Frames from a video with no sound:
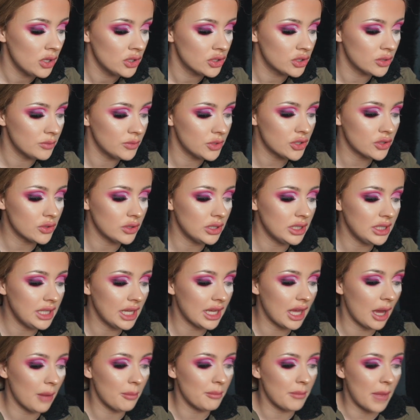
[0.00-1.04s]
So I'm just going to
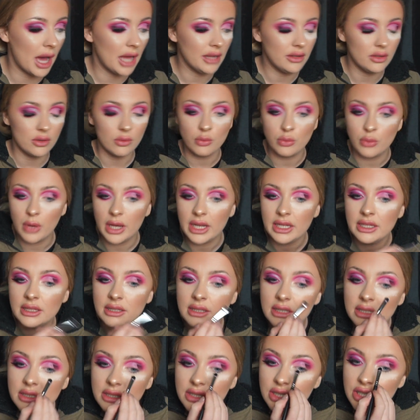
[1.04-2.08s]
take a matte
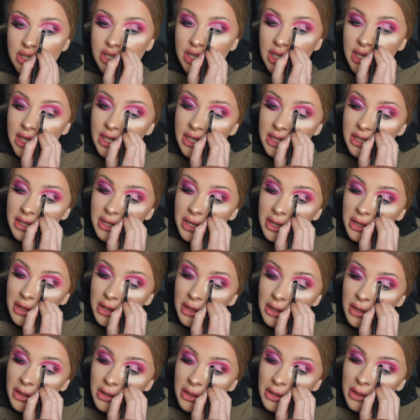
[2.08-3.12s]
white shade.
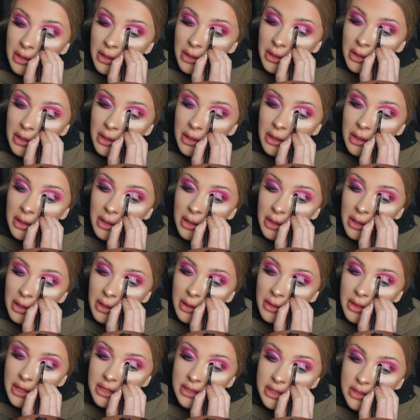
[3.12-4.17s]

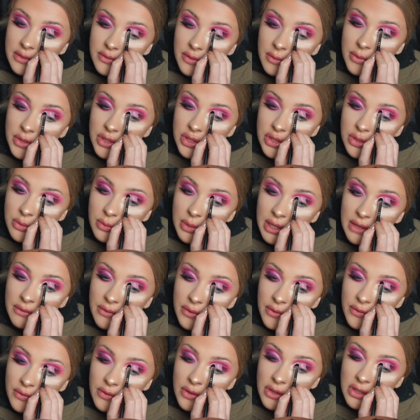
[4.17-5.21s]
This is from the
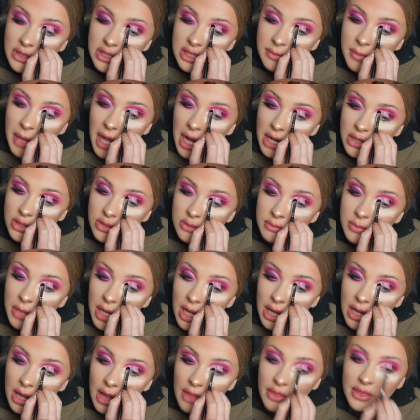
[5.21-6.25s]
Zoeva Full Spectrum
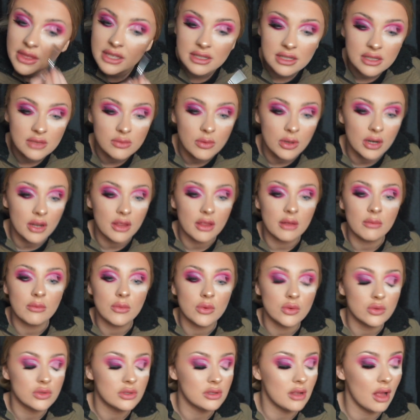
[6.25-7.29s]
palette, and this is one of the
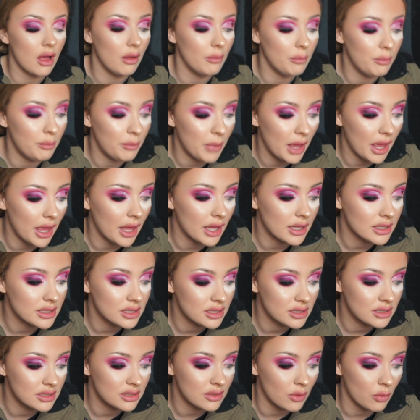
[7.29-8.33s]
most
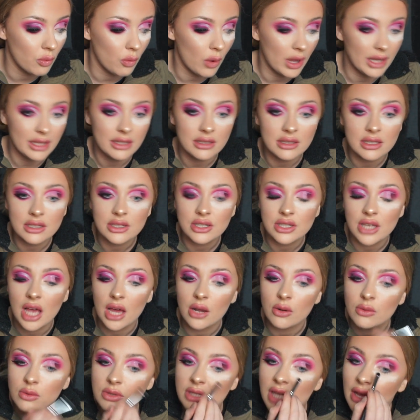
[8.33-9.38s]
best white
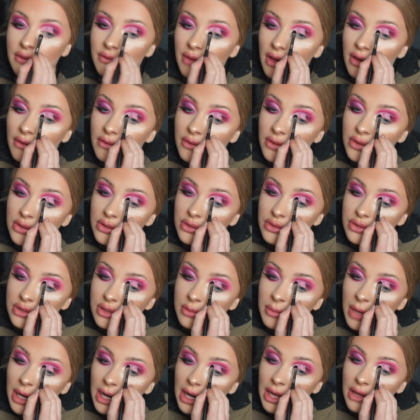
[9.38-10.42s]
shadows I've ever used
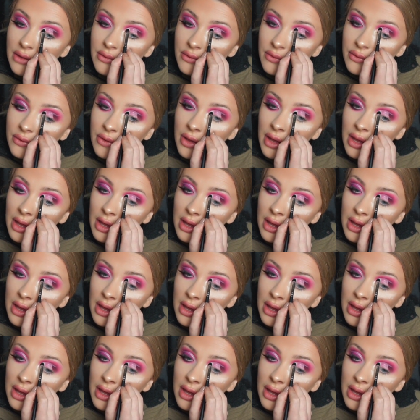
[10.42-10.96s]
in my life.